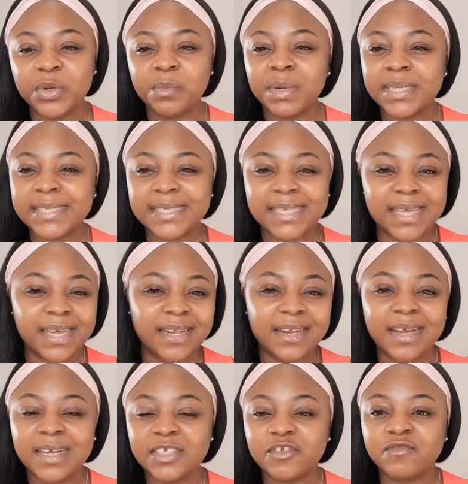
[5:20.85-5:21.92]
My skin
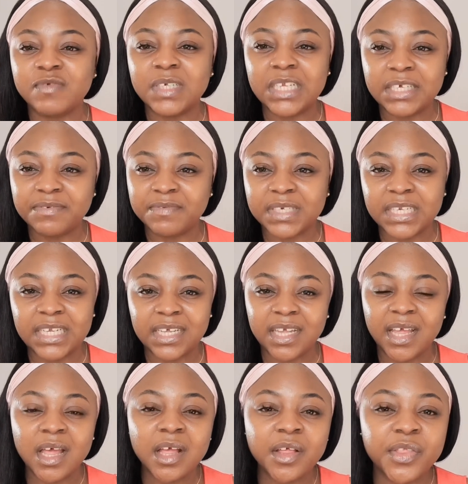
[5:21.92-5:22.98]
has really
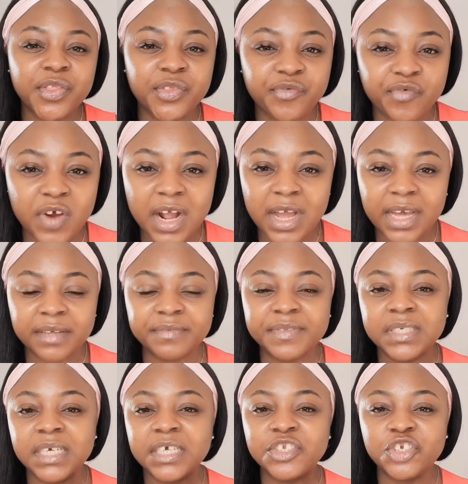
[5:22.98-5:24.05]

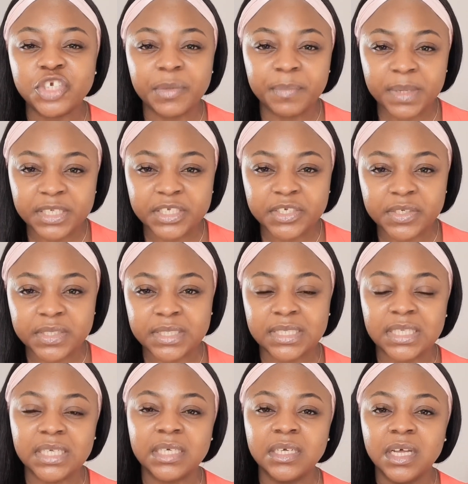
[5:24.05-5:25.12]
thrived
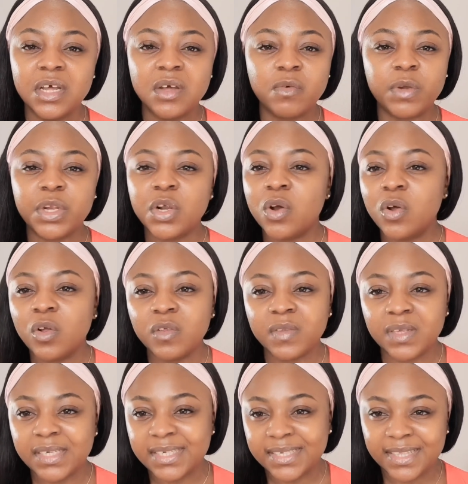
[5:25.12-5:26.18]
tremendously with all
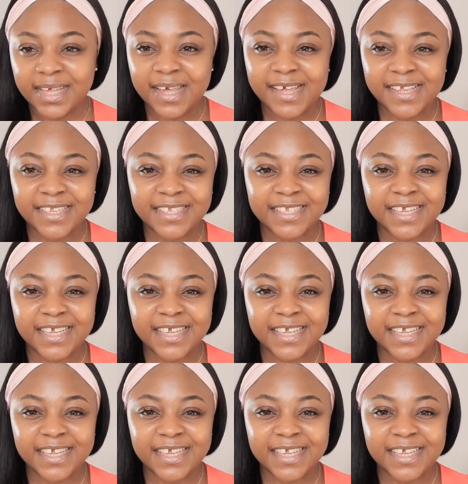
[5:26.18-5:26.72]
these things,